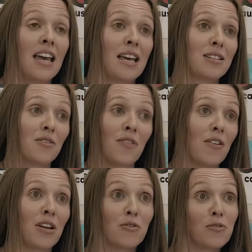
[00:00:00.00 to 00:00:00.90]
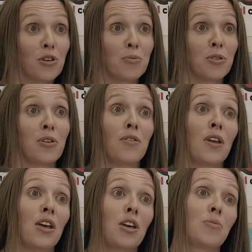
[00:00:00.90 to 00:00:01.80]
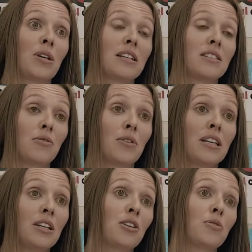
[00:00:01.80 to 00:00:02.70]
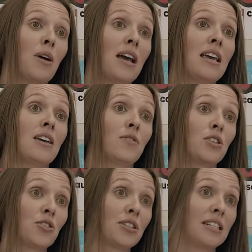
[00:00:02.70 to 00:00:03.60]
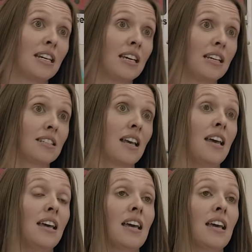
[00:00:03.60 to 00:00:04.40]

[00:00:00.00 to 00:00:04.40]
It's a very informal review, but it's a really good way of the trustees